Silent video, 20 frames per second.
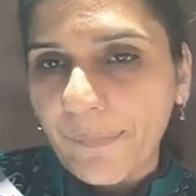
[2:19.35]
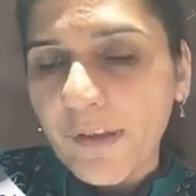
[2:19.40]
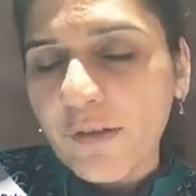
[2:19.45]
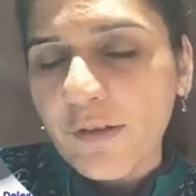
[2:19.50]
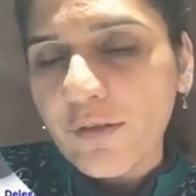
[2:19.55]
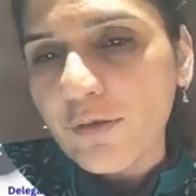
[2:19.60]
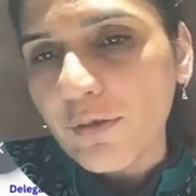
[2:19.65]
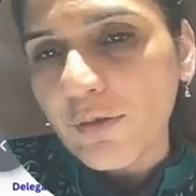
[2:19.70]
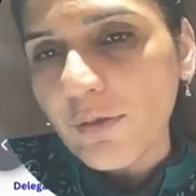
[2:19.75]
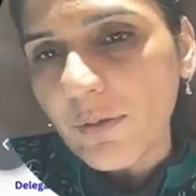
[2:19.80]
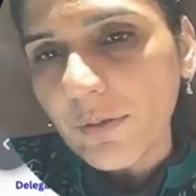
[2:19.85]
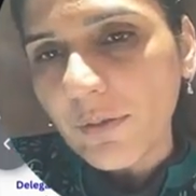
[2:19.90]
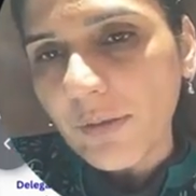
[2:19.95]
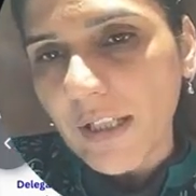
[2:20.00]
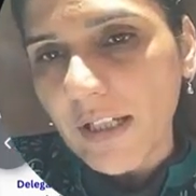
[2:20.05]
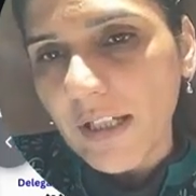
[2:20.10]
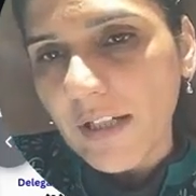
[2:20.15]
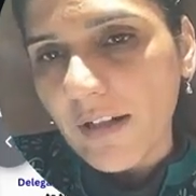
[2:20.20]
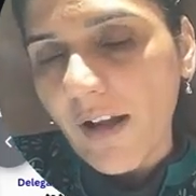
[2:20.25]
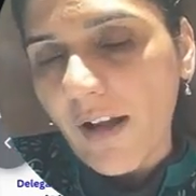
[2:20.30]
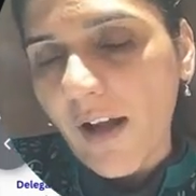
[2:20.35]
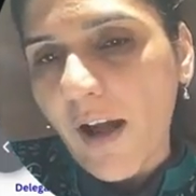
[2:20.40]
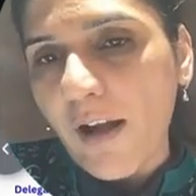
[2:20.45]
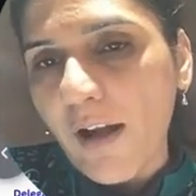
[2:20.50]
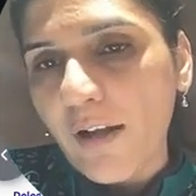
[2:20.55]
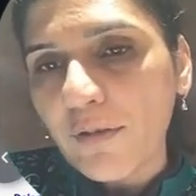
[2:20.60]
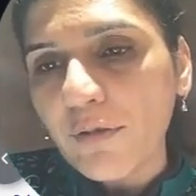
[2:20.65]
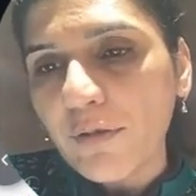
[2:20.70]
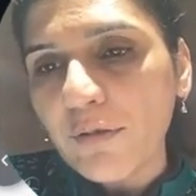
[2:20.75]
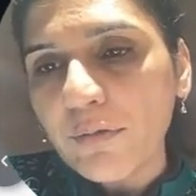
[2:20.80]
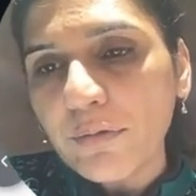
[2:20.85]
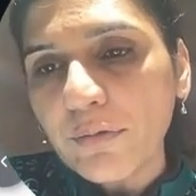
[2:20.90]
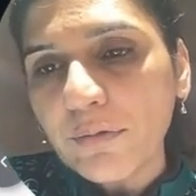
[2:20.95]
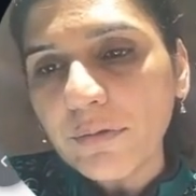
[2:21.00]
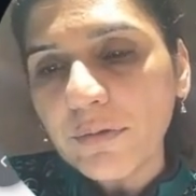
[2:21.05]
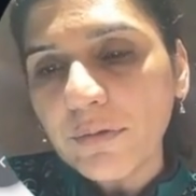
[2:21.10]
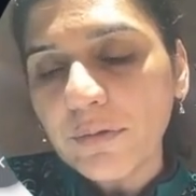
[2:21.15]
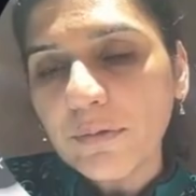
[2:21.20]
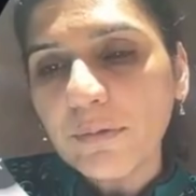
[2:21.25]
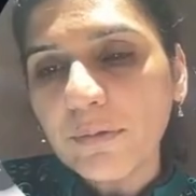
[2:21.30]
So there are two
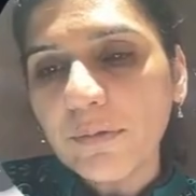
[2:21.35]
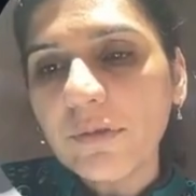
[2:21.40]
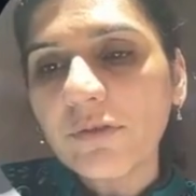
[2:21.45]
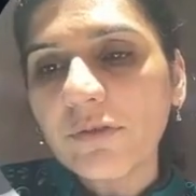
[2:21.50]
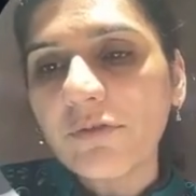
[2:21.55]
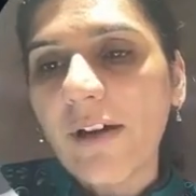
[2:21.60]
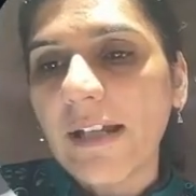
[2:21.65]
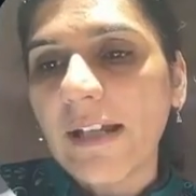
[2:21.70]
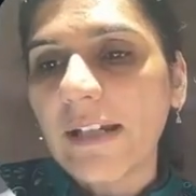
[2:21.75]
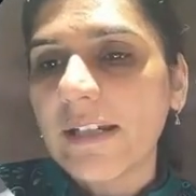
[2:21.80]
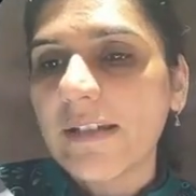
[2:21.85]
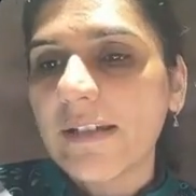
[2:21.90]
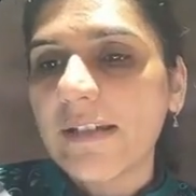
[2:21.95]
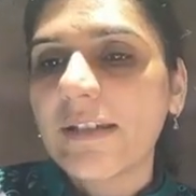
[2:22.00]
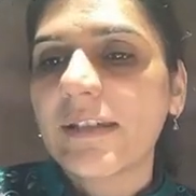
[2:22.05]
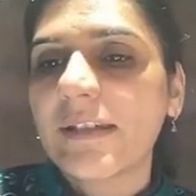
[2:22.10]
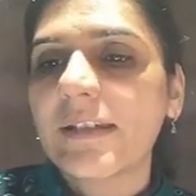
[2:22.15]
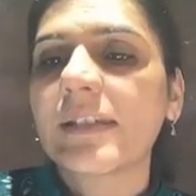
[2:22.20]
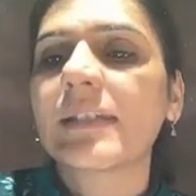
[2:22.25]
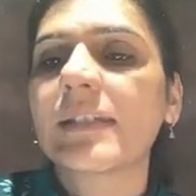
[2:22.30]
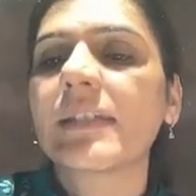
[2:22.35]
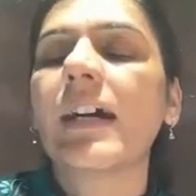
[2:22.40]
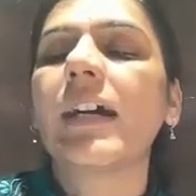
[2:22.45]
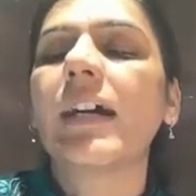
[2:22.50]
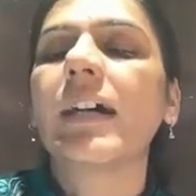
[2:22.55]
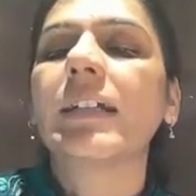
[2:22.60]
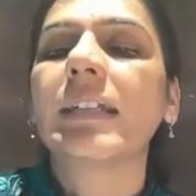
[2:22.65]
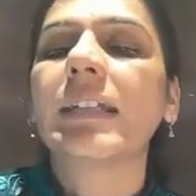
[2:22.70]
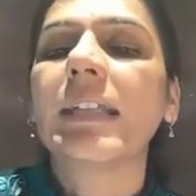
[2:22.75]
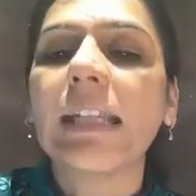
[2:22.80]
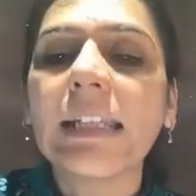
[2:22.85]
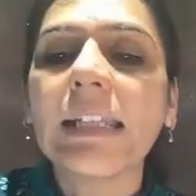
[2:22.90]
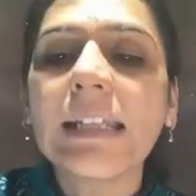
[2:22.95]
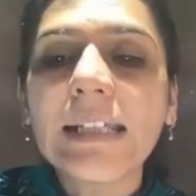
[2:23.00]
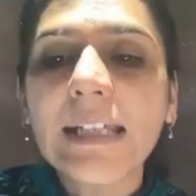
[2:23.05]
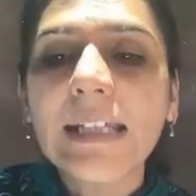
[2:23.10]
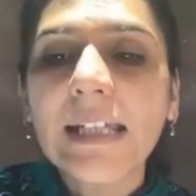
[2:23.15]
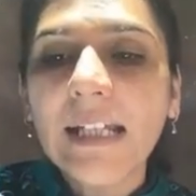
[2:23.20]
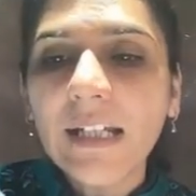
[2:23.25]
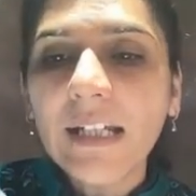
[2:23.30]
tools. One is a
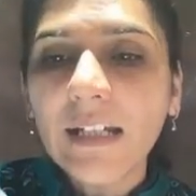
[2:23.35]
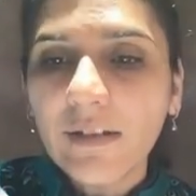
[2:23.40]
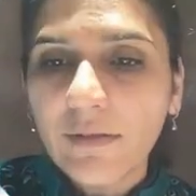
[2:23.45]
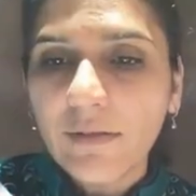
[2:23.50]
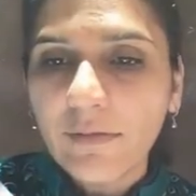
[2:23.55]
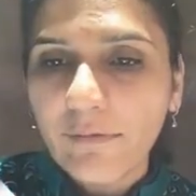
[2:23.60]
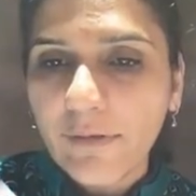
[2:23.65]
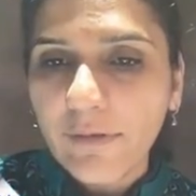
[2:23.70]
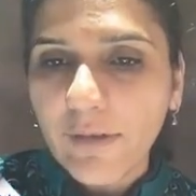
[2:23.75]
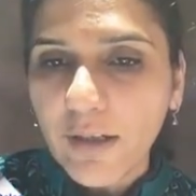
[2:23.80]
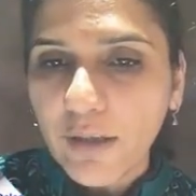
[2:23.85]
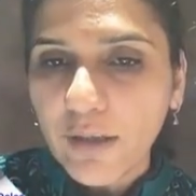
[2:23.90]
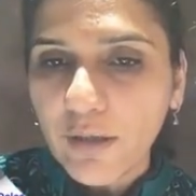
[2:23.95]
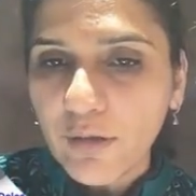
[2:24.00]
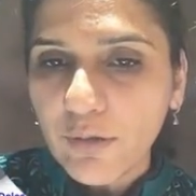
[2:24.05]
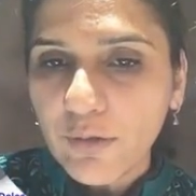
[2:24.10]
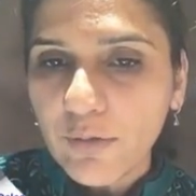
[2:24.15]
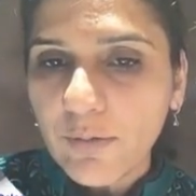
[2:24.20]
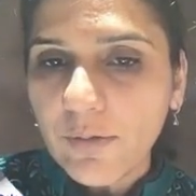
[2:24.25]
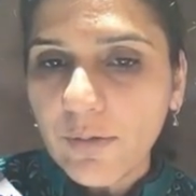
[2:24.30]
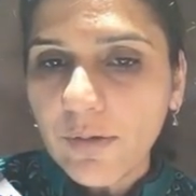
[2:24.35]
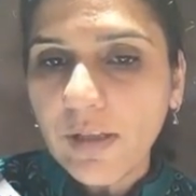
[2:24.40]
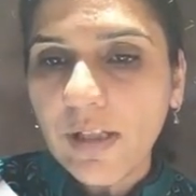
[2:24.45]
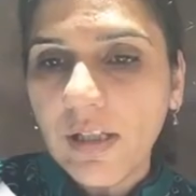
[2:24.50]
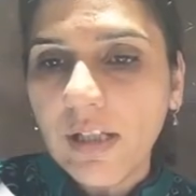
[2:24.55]
delegate work tool,